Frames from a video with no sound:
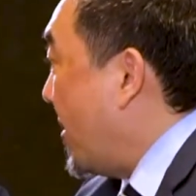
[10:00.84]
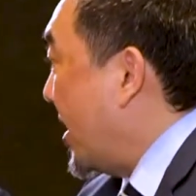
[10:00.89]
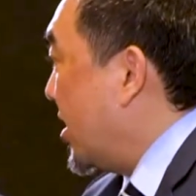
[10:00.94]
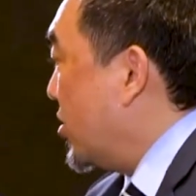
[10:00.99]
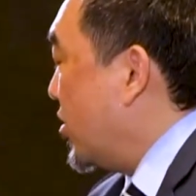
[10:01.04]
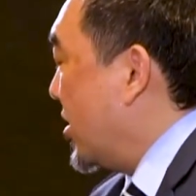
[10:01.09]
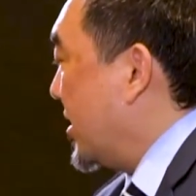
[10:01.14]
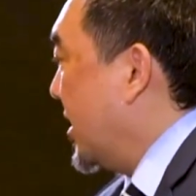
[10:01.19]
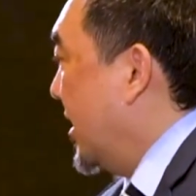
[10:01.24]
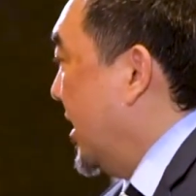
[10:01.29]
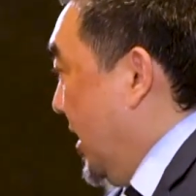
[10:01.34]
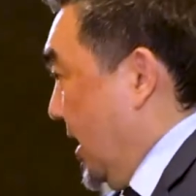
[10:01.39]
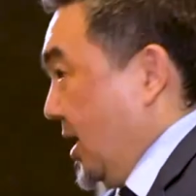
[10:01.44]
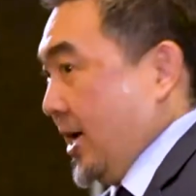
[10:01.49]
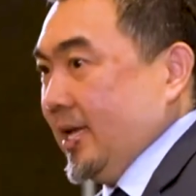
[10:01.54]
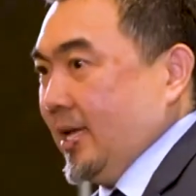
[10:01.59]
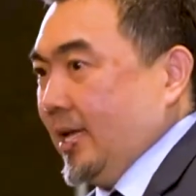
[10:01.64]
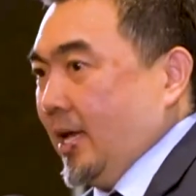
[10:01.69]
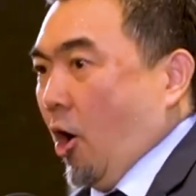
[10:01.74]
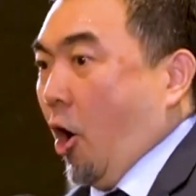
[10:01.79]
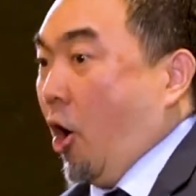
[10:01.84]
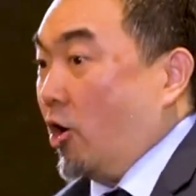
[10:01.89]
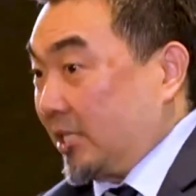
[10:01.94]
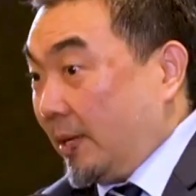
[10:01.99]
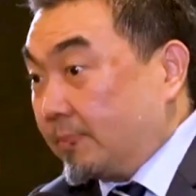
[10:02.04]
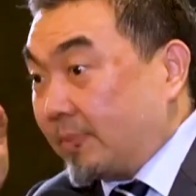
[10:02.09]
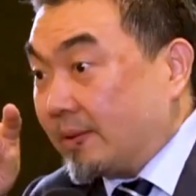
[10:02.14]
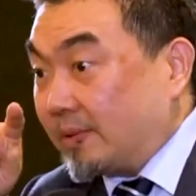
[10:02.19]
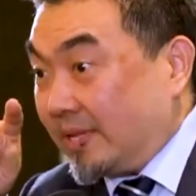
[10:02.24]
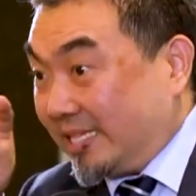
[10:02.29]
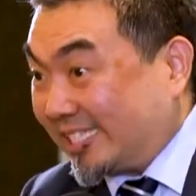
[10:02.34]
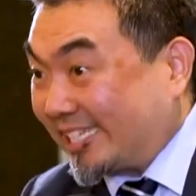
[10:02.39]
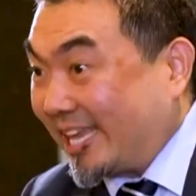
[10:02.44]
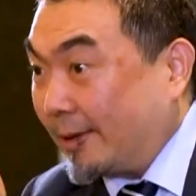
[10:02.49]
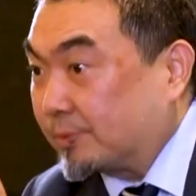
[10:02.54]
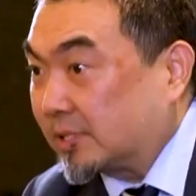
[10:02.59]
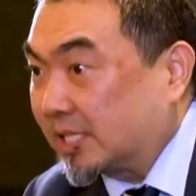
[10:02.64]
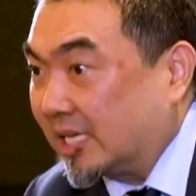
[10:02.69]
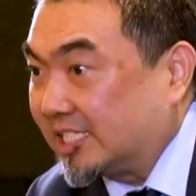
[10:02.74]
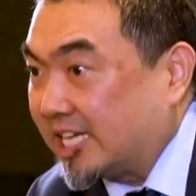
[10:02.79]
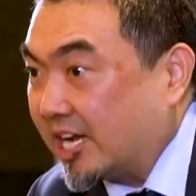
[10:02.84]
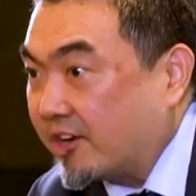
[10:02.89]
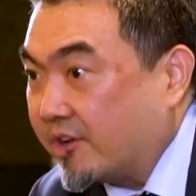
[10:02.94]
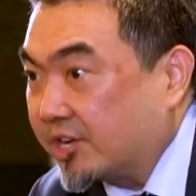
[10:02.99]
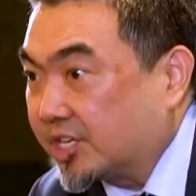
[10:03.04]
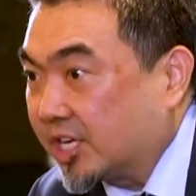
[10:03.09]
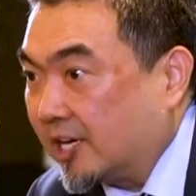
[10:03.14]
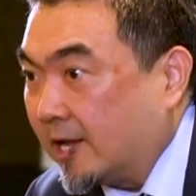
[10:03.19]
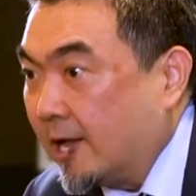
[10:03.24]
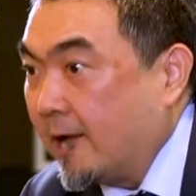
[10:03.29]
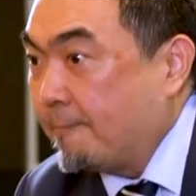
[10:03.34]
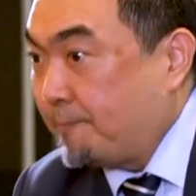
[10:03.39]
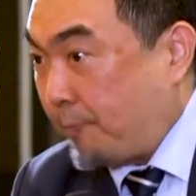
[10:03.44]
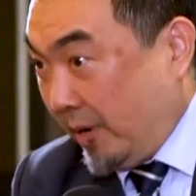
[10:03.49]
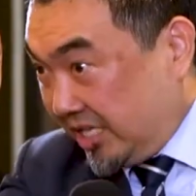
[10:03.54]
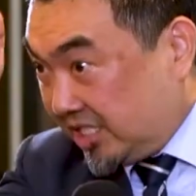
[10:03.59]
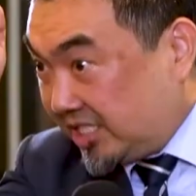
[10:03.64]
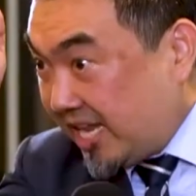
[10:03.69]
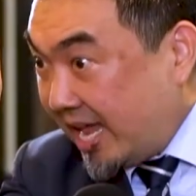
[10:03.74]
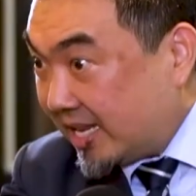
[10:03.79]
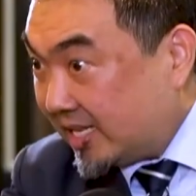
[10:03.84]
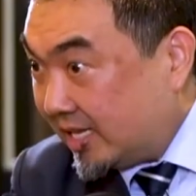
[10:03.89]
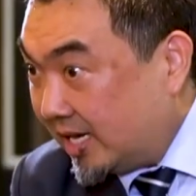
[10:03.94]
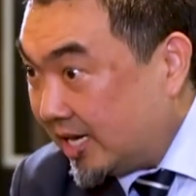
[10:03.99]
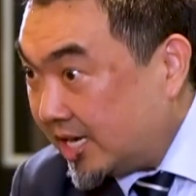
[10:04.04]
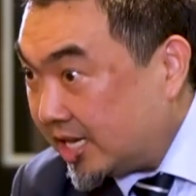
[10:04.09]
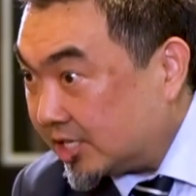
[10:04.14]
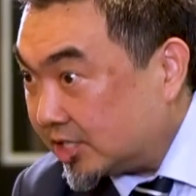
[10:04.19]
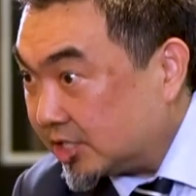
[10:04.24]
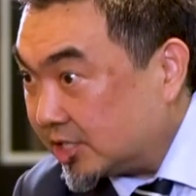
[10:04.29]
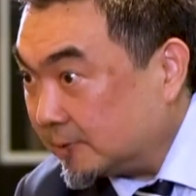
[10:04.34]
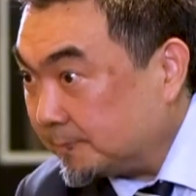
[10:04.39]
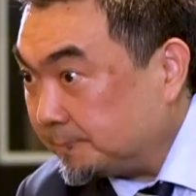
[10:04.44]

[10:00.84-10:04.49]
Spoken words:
used to, or sometimes it skips a generation, but it's there, the lineage.